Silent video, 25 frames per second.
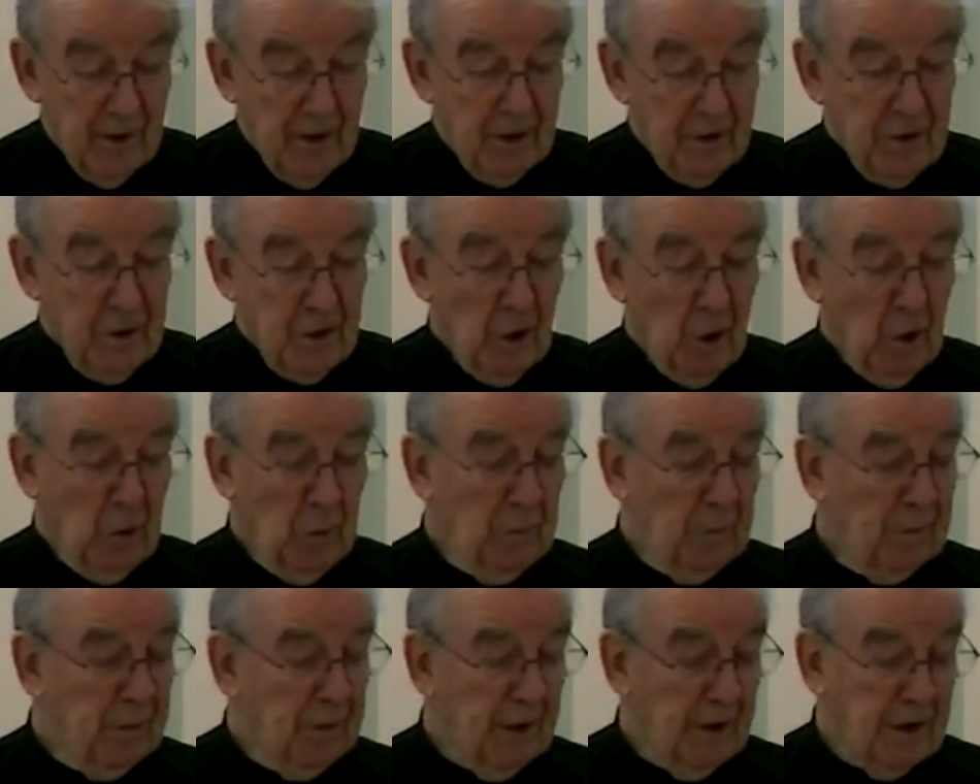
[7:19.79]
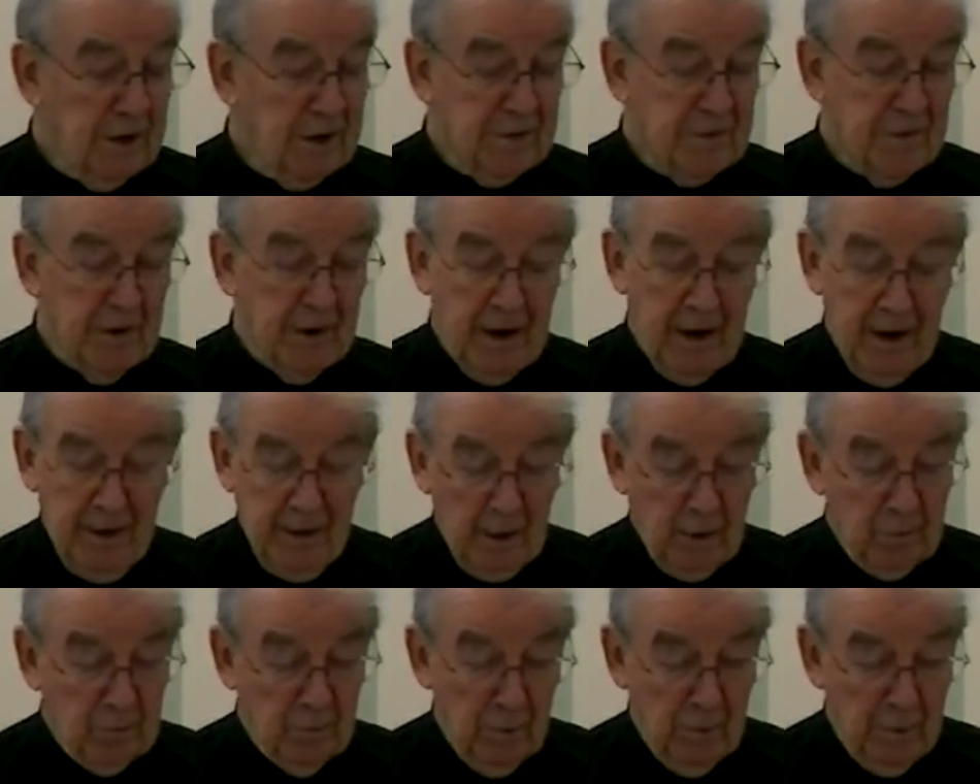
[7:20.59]
No place for
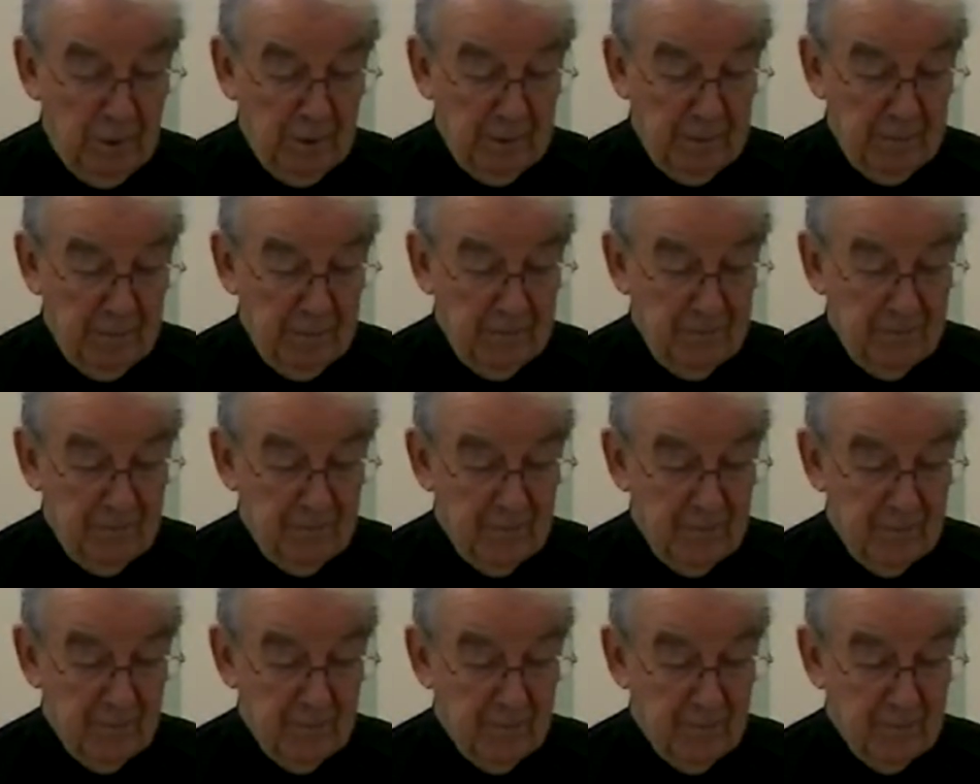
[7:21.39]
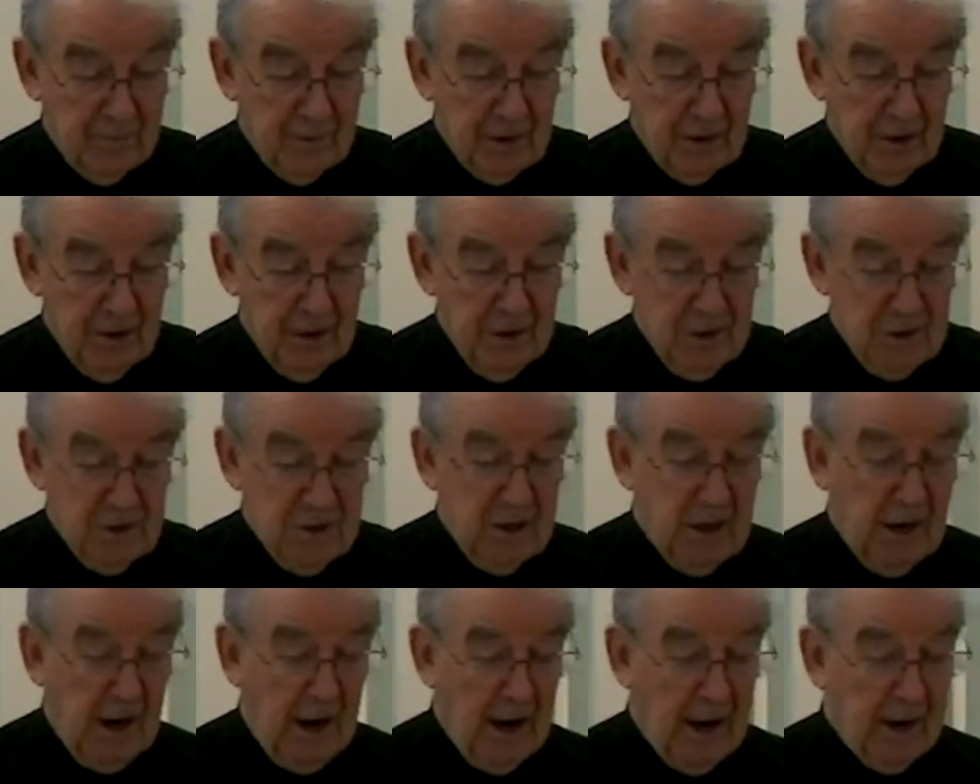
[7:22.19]
any woman.
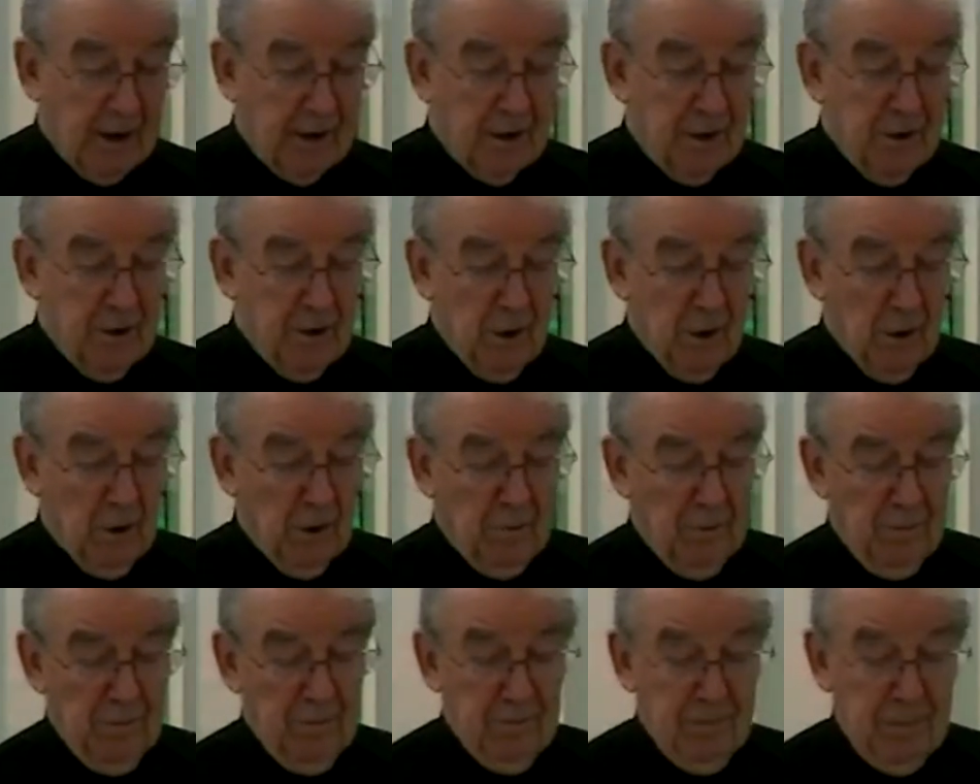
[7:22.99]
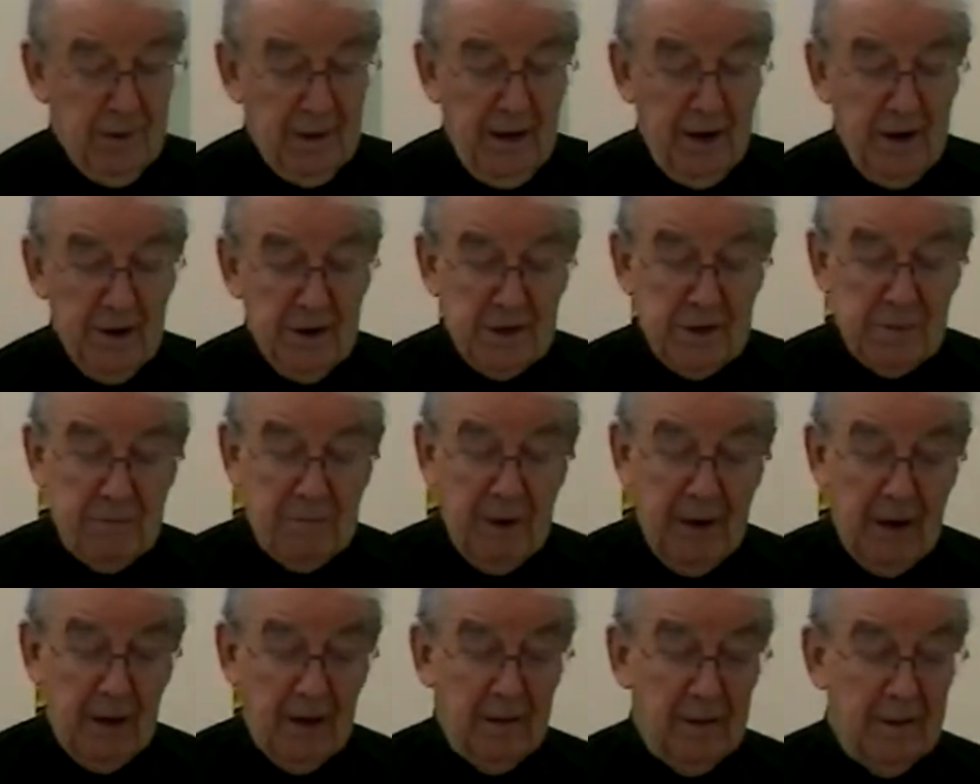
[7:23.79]
She had no place
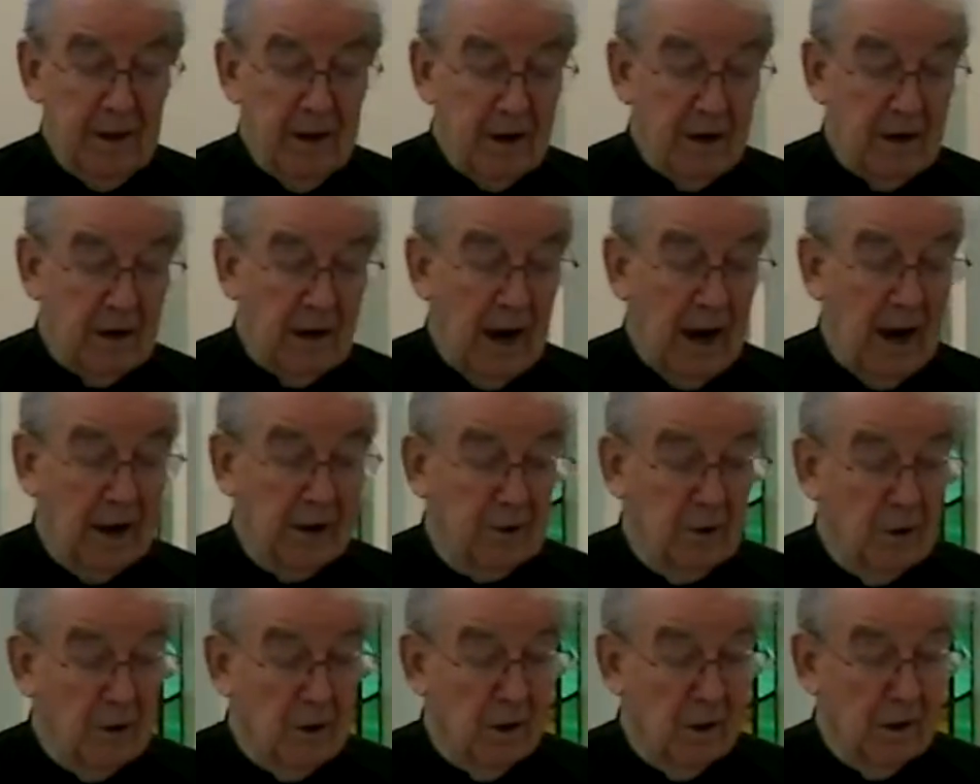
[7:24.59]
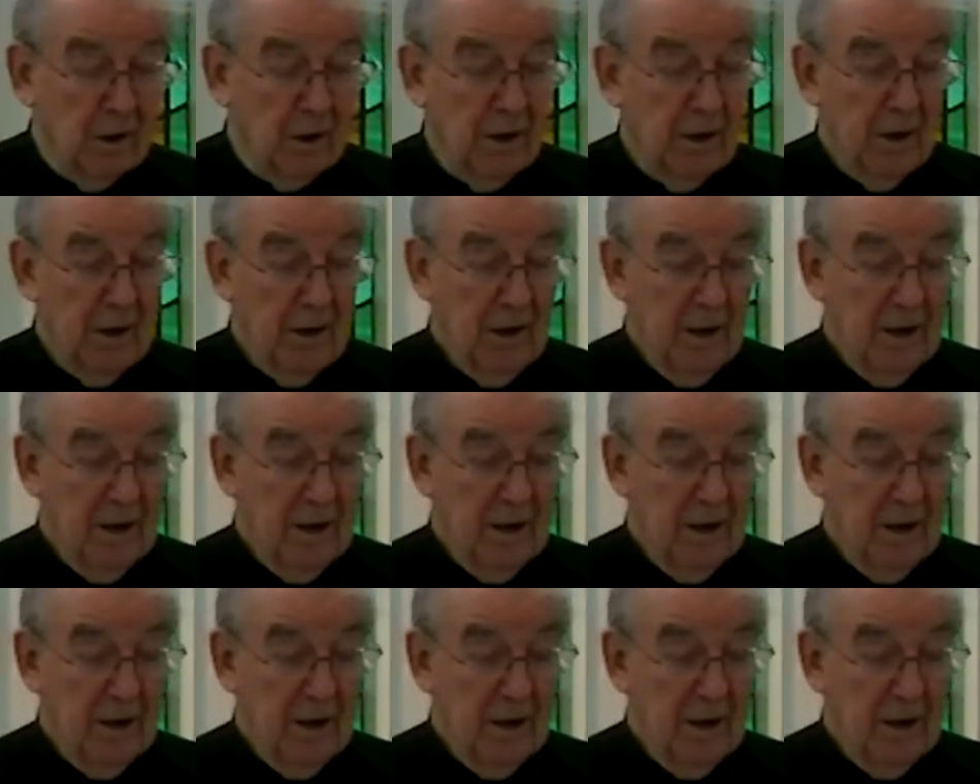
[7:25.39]
being there at all.